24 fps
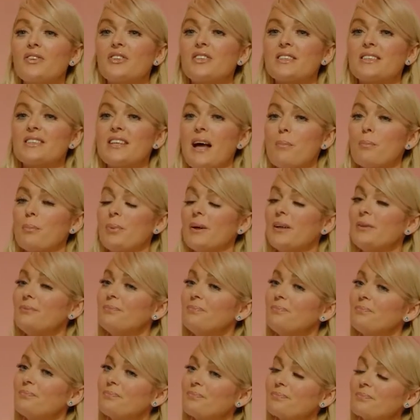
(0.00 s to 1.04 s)
of December.
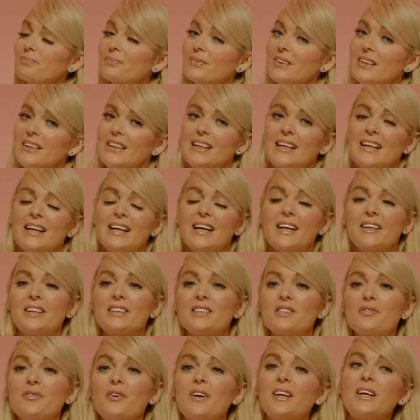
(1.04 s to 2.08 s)
And
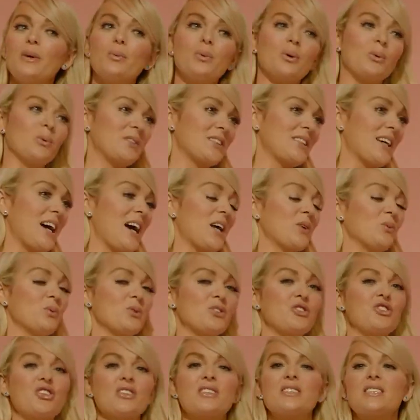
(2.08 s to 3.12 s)
it's funny what Dan
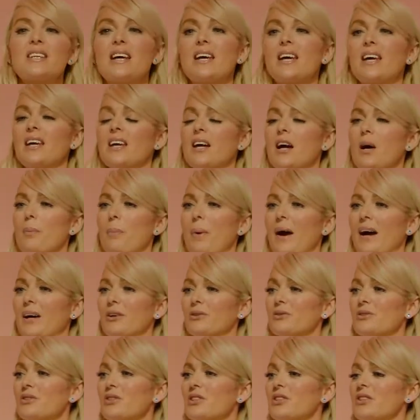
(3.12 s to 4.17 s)
was just saying
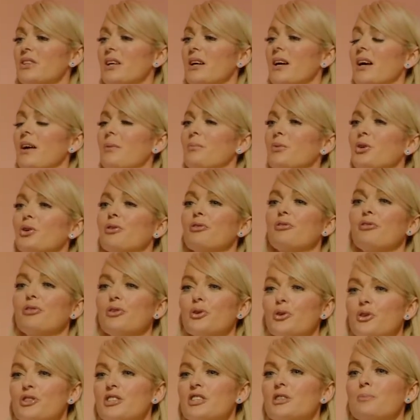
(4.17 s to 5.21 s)
about your
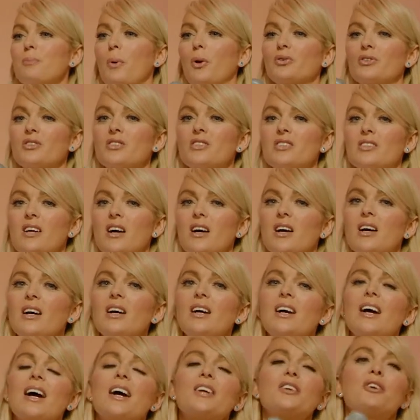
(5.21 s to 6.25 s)
first sponsor
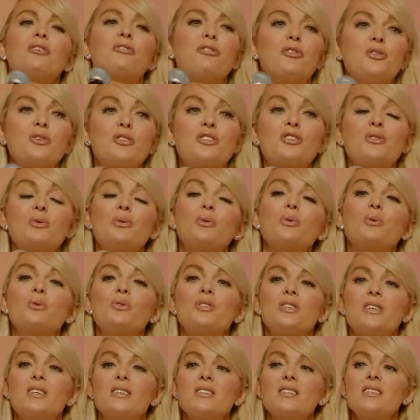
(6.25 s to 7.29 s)
and your first
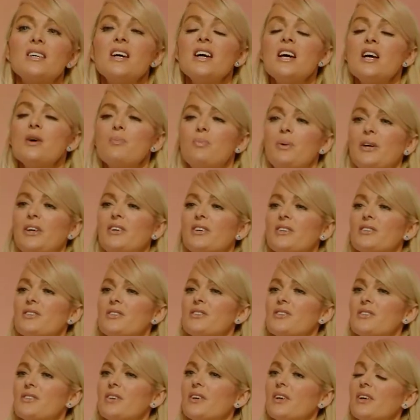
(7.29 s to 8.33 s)
orders,
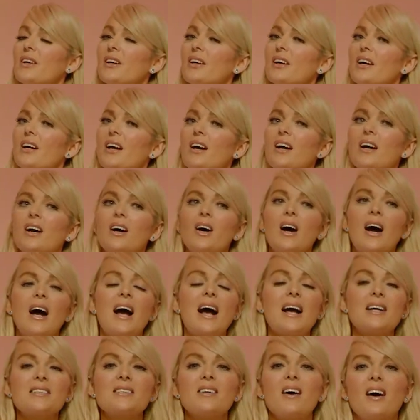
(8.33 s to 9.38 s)
because
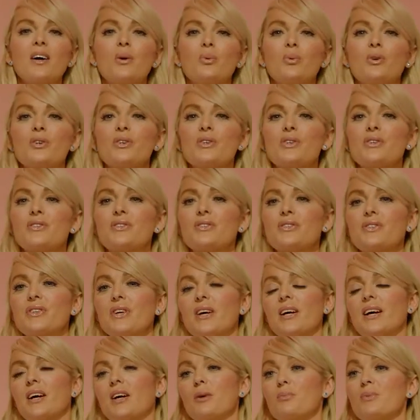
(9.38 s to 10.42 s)
as I was
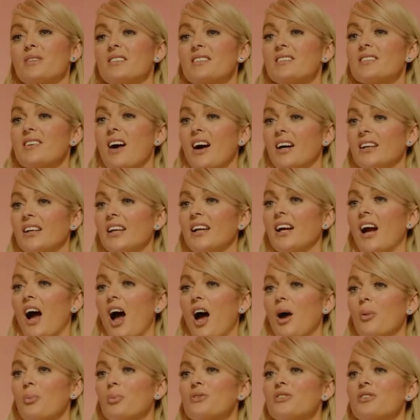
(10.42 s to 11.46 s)
signing
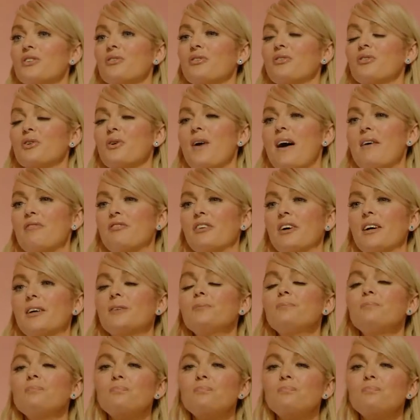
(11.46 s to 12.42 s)
up to Forever,